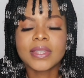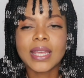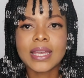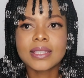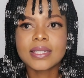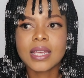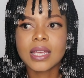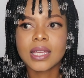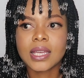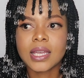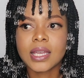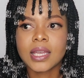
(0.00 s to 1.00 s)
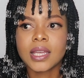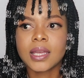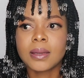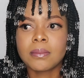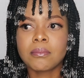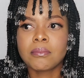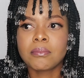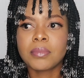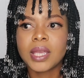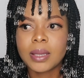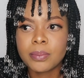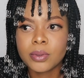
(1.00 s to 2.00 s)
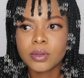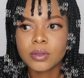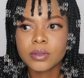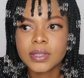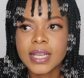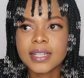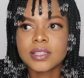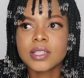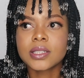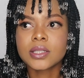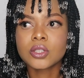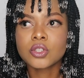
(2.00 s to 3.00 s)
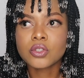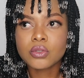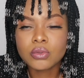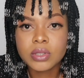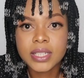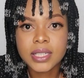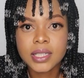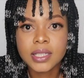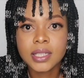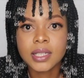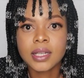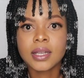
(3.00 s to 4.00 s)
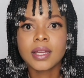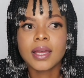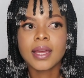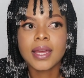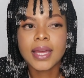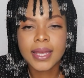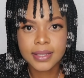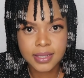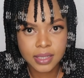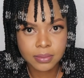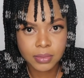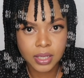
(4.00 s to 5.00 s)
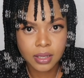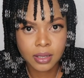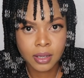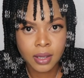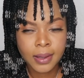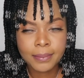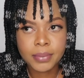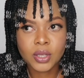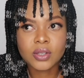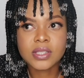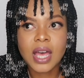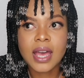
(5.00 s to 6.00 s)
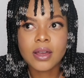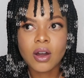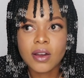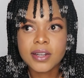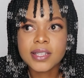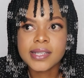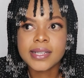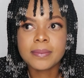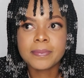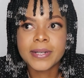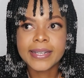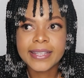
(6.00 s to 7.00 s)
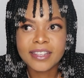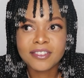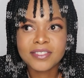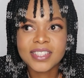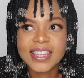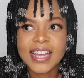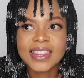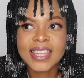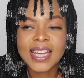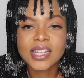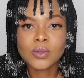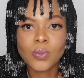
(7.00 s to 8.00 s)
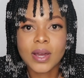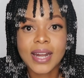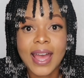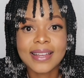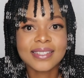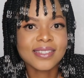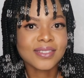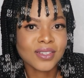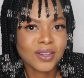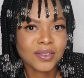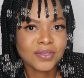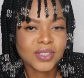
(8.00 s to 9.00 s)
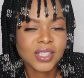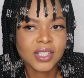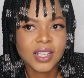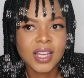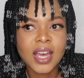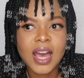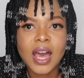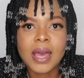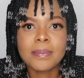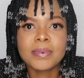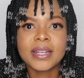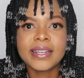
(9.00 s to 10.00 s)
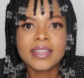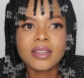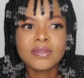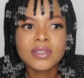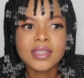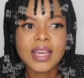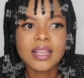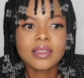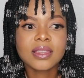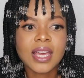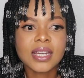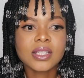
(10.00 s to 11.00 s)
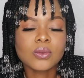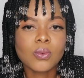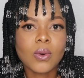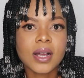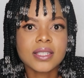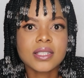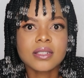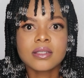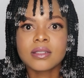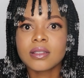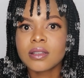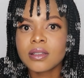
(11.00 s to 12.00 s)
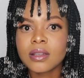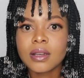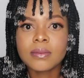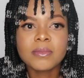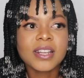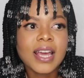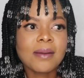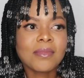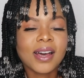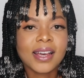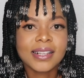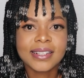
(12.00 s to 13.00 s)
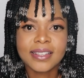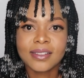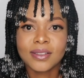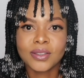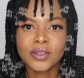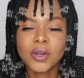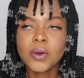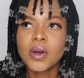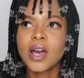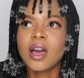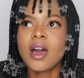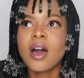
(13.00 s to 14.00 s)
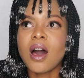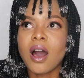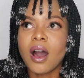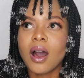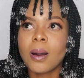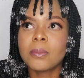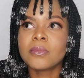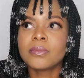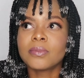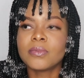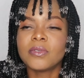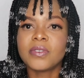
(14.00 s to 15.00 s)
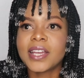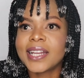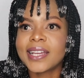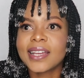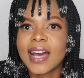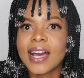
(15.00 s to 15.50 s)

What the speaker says: dating people that truly hated me, because I honestly believed that that is what I deserved. I believed that that is what, really, I'm ugly, you know. Really,